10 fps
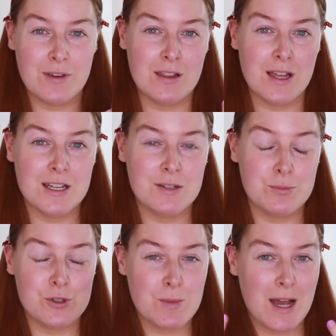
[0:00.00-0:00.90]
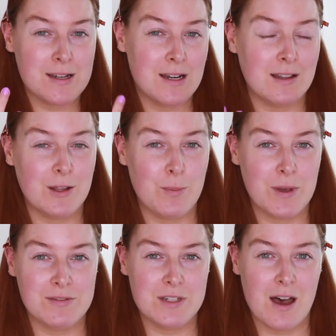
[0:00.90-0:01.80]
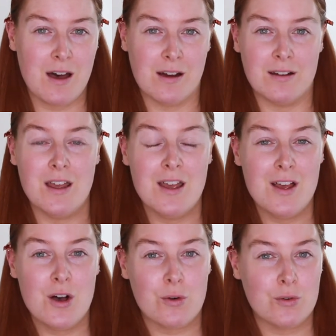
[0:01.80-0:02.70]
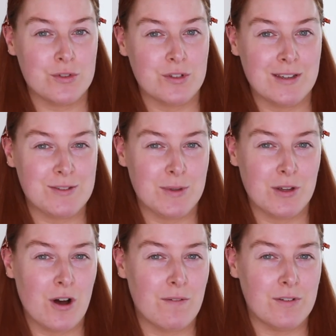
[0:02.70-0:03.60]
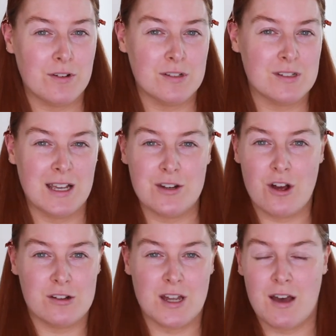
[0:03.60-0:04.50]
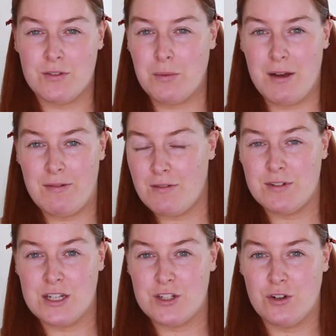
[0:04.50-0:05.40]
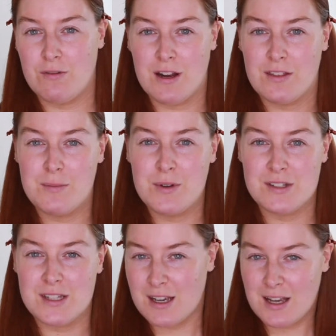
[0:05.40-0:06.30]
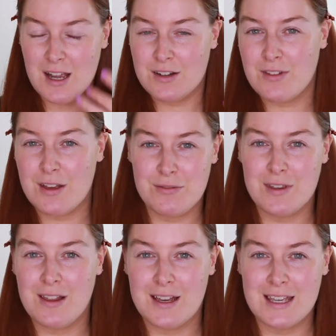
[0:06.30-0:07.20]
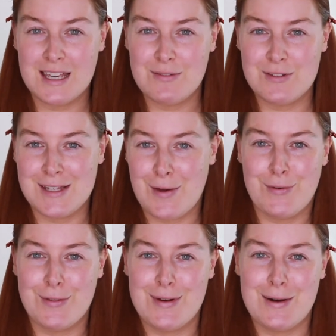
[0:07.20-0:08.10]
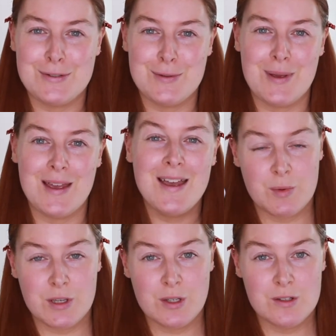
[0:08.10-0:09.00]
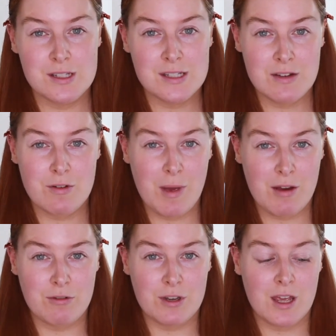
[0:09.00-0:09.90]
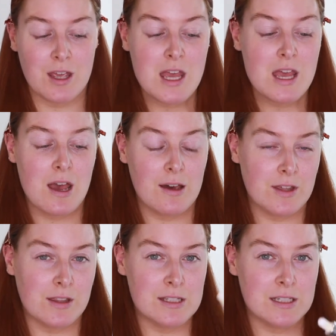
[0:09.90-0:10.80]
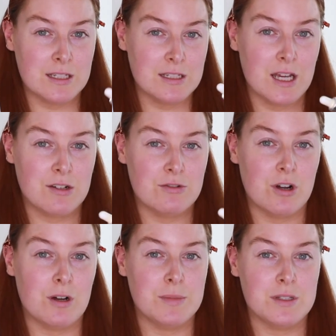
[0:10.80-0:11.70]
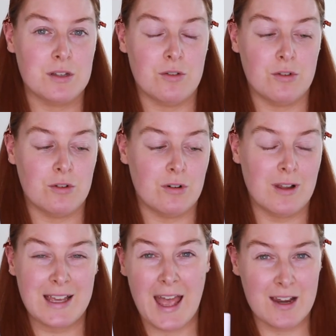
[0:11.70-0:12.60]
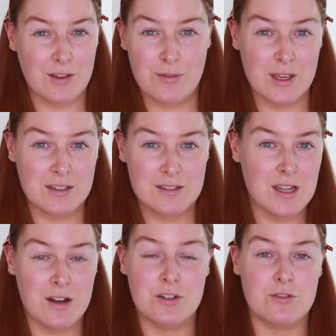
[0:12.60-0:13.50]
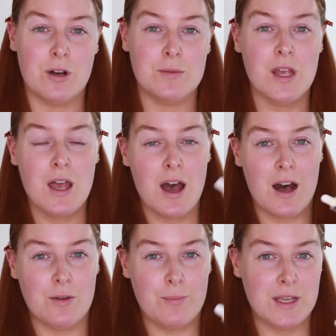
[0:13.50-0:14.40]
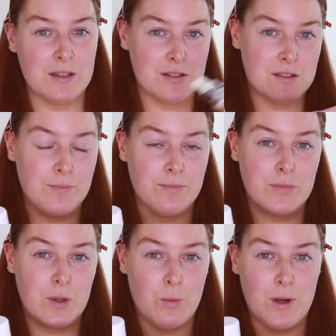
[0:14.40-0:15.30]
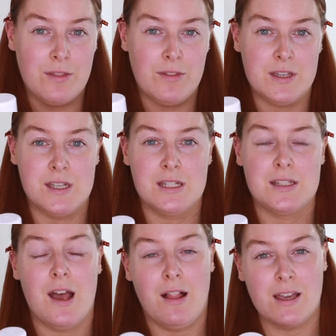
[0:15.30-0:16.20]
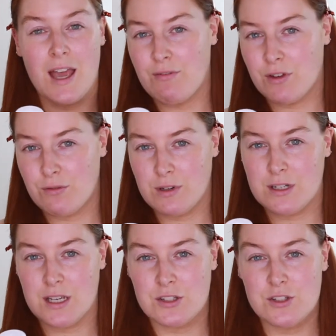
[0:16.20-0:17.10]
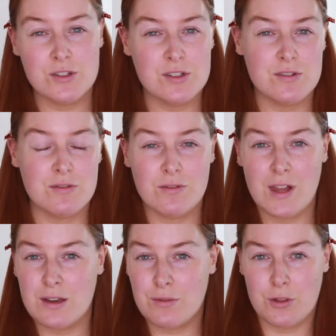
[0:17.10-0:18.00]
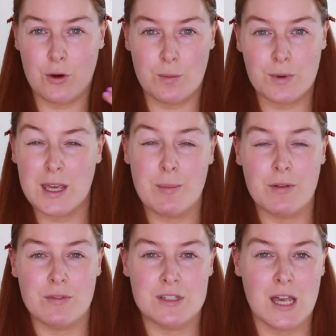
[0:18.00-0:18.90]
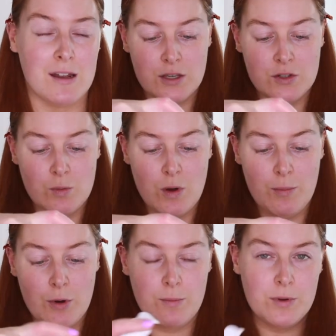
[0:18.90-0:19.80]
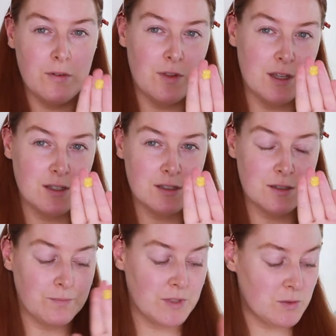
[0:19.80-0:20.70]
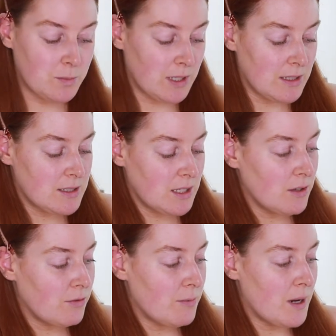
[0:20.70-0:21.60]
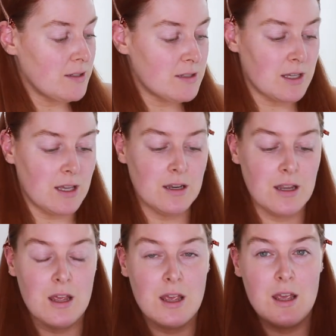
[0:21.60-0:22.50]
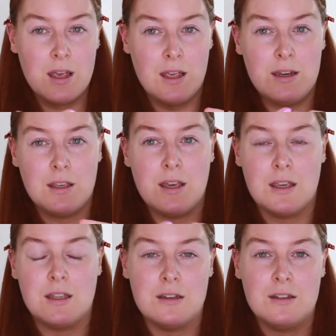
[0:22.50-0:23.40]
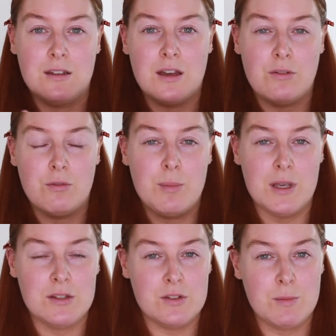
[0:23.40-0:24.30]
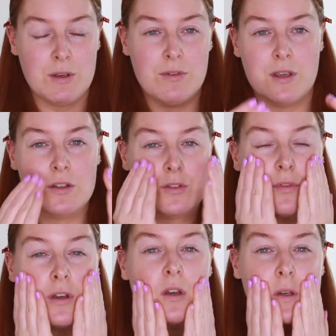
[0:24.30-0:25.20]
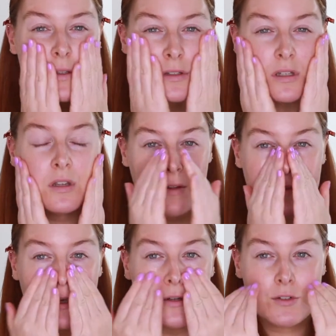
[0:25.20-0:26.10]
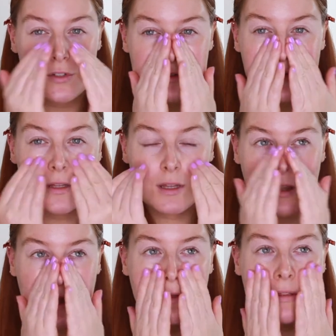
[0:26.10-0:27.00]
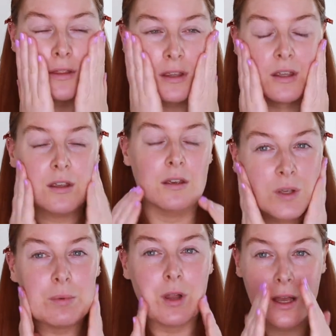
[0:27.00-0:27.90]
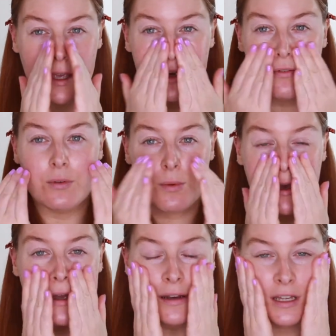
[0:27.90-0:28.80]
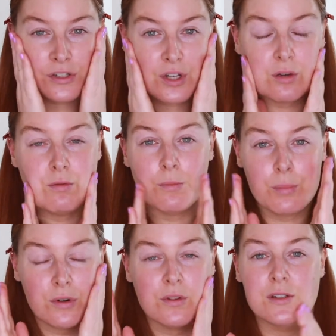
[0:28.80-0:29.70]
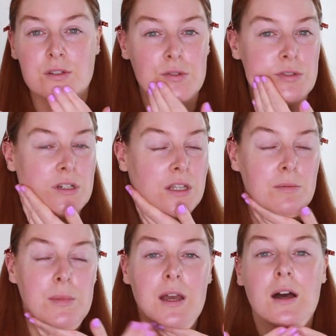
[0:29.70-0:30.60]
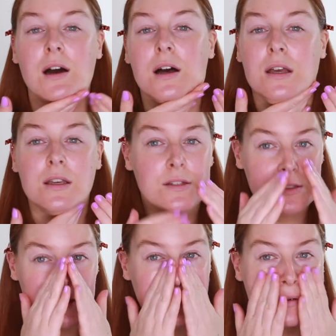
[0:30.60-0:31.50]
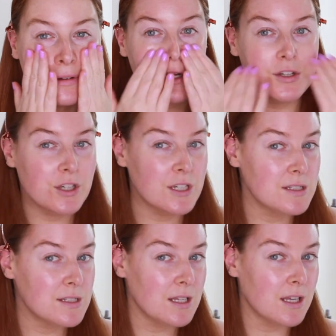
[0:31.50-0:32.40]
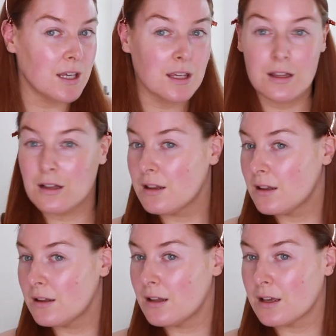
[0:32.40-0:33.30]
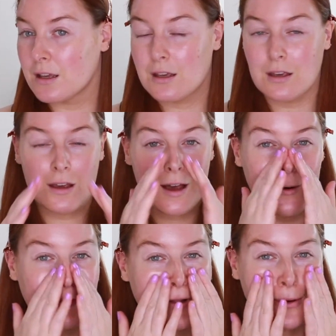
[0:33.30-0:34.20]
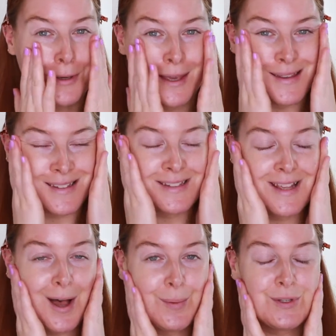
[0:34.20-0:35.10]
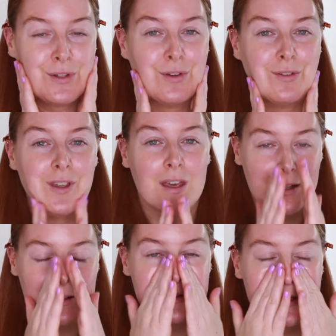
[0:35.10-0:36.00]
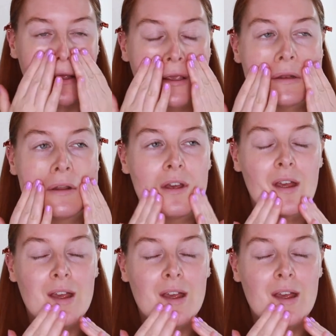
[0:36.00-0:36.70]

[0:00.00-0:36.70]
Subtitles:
I feel like just adding a little bit of tan also gives me the confidence like not to have to wear foundation or anything, because I kind of like feel like it evens everything out a bit. So I use the serum every day, and then the Skinny Tan drops or like any face tanning drops I'll mix with this like every 3 days, just like for the upkeep of the tan. I use one pump of this as plenty for my skin, and again I'll rub it into my fingers first and then just really lightly apply it everywhere. And I don't put this underneath my eyes, and you can see like how glowy it is. It's absolutely insane.